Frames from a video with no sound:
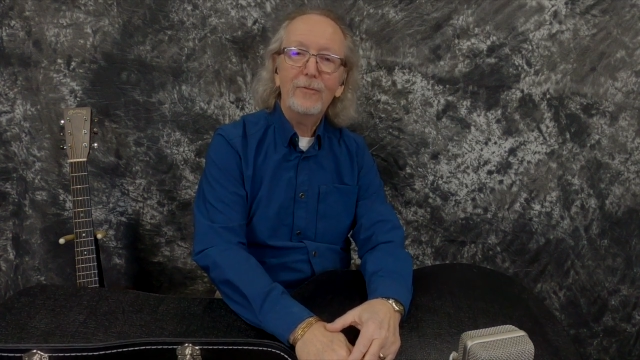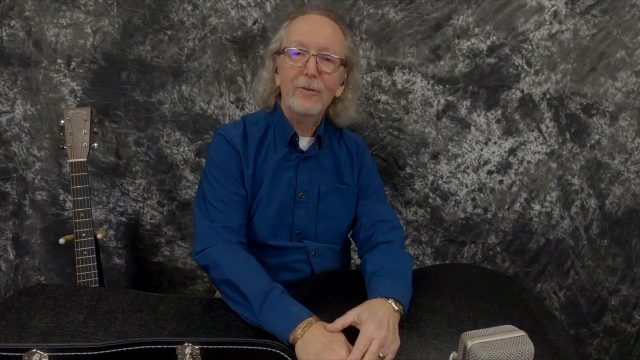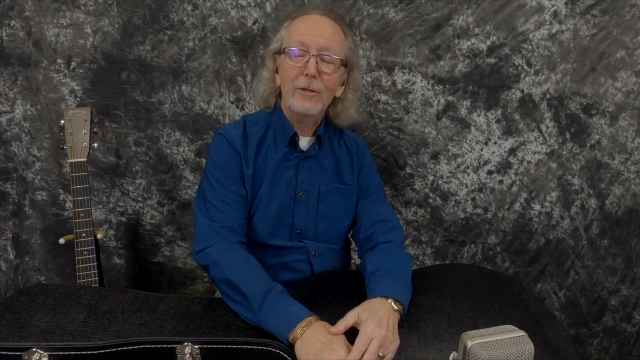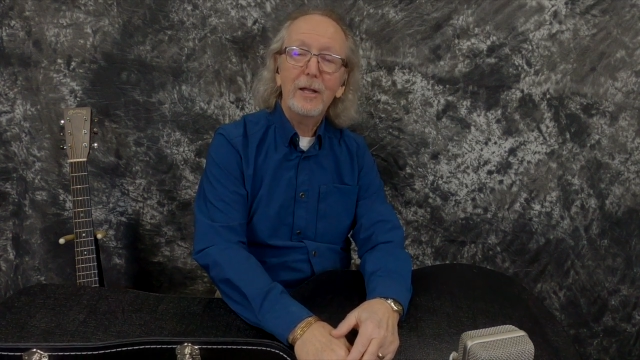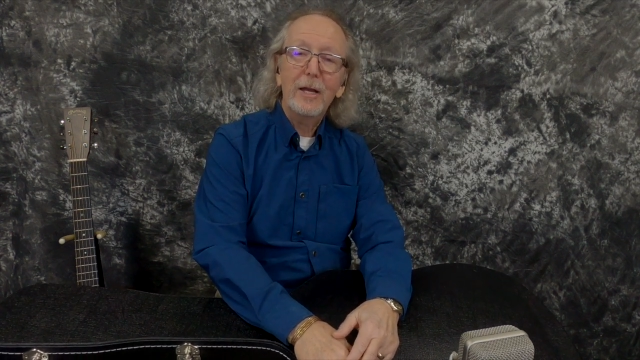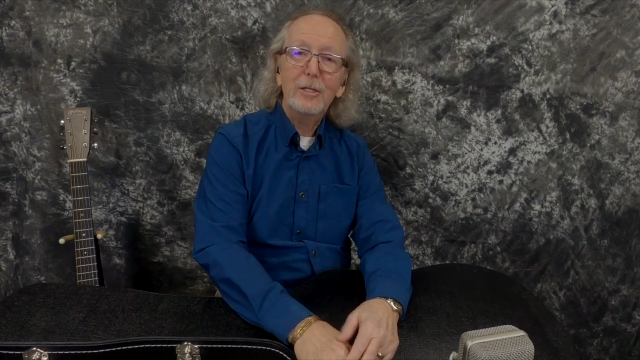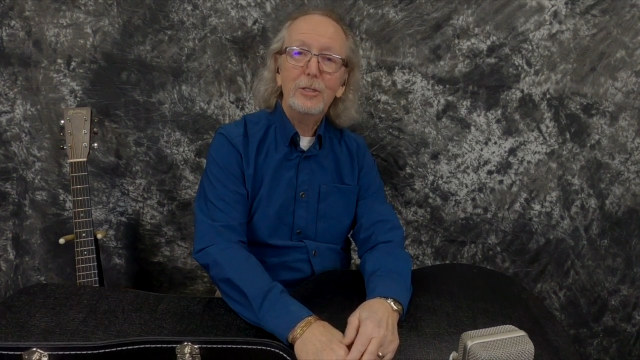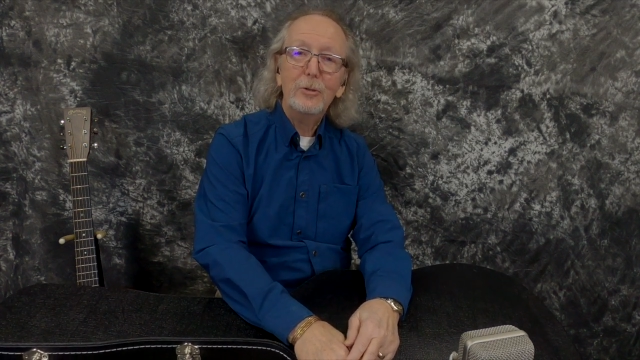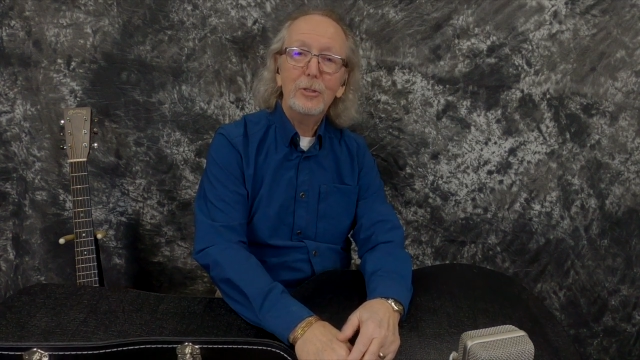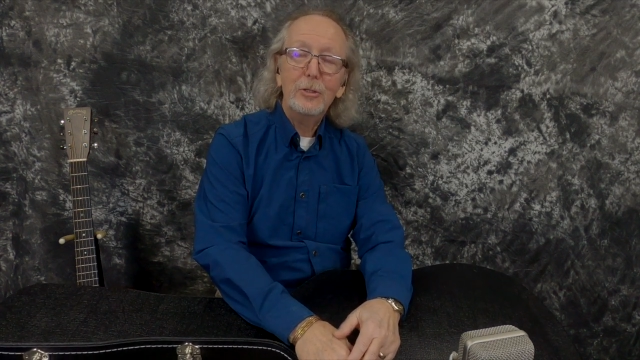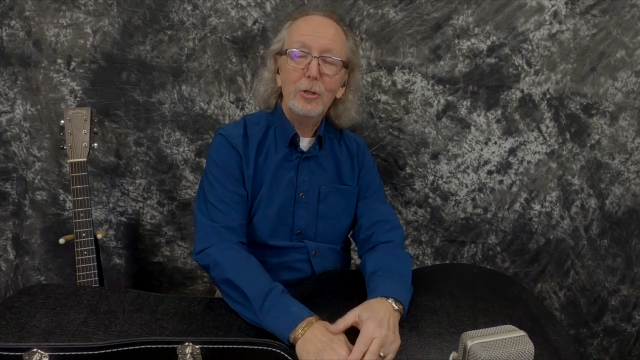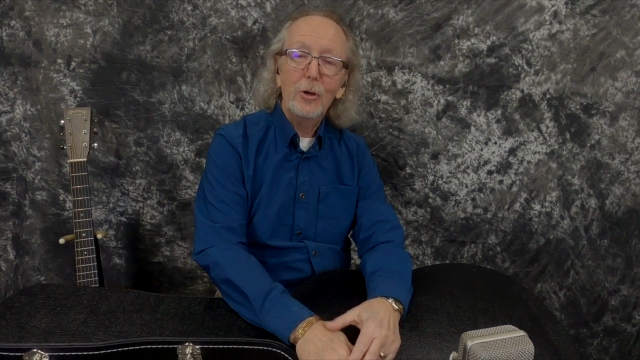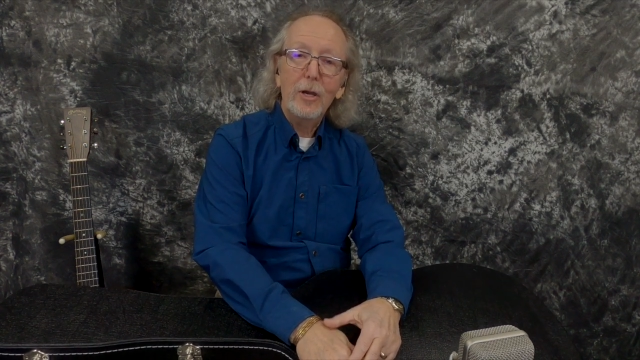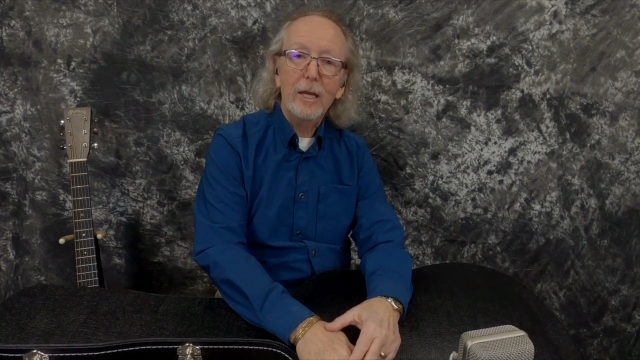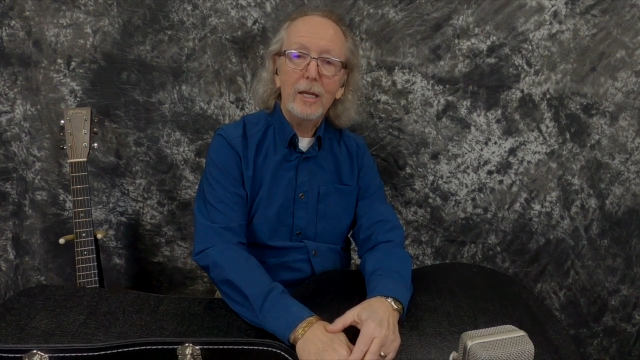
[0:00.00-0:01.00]
I'm glad you
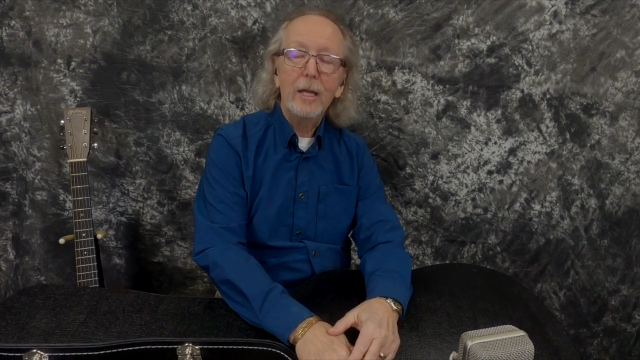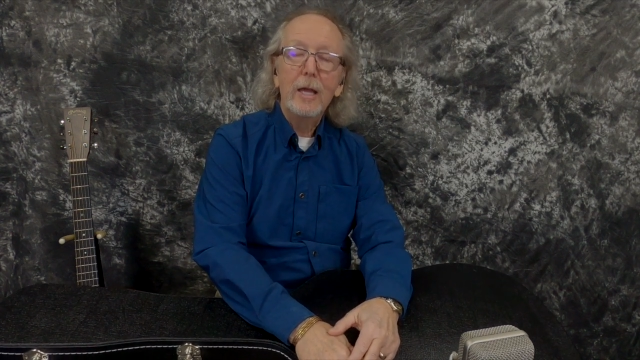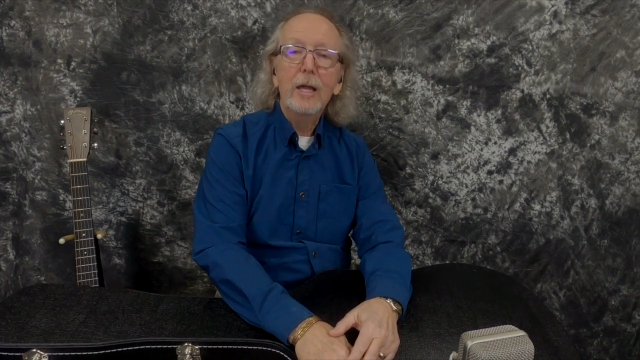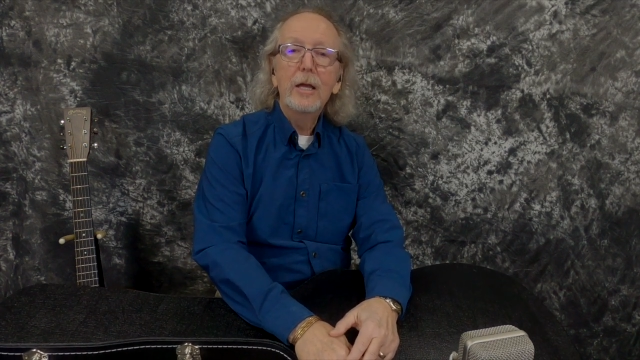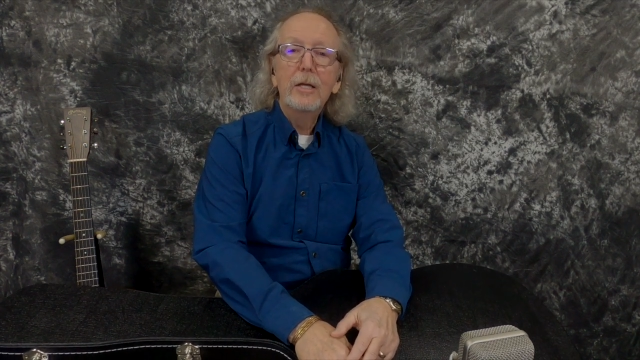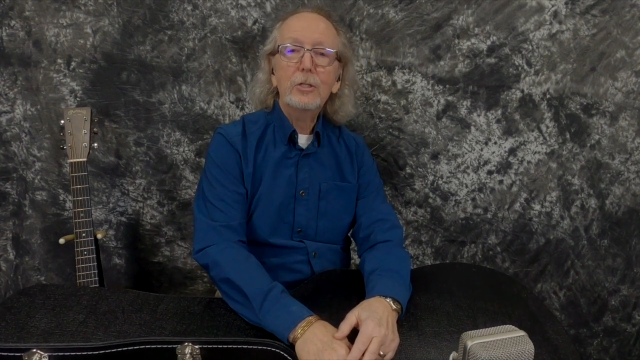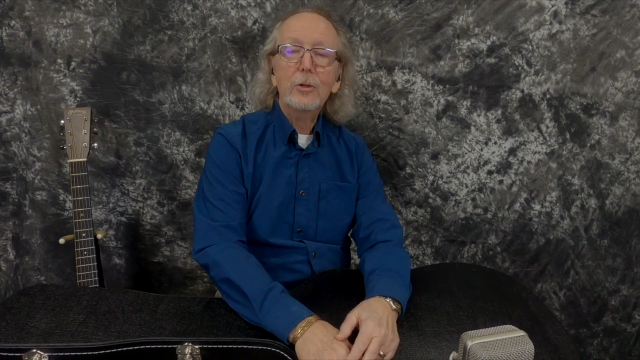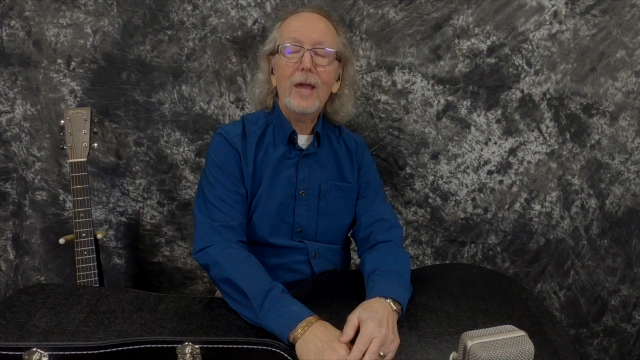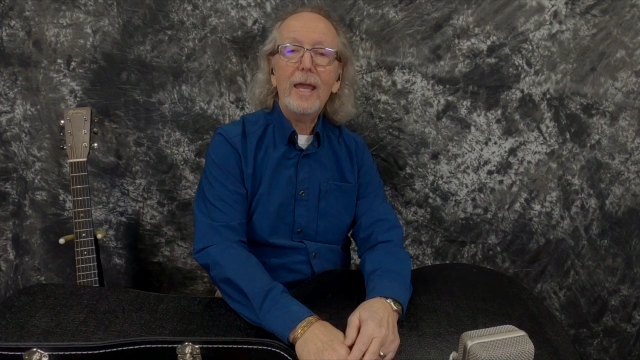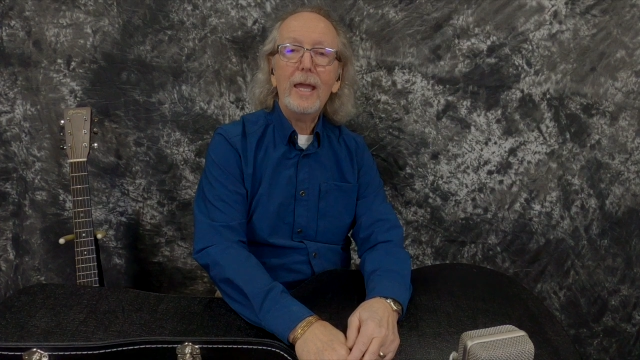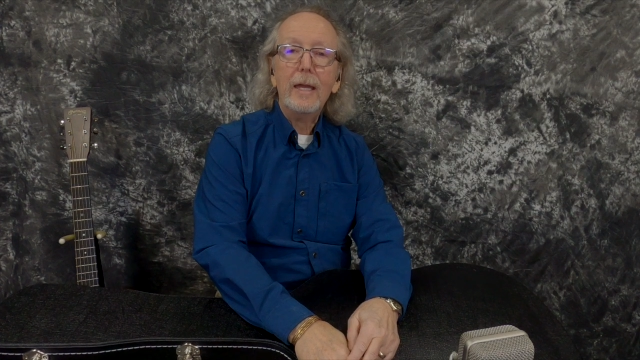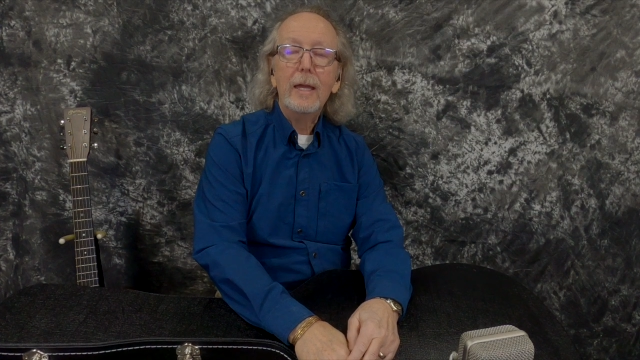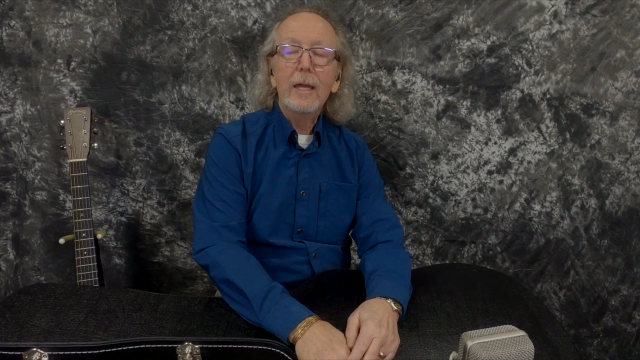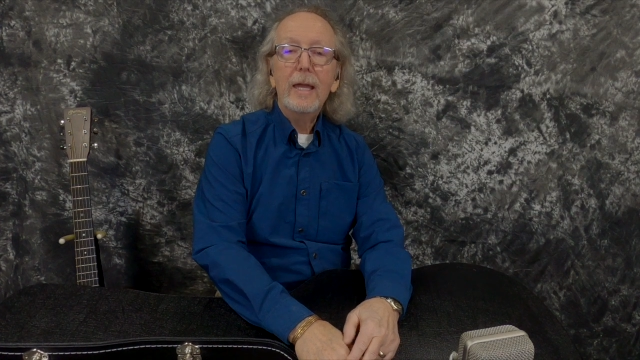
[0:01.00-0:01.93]
enjoy it. So, hey,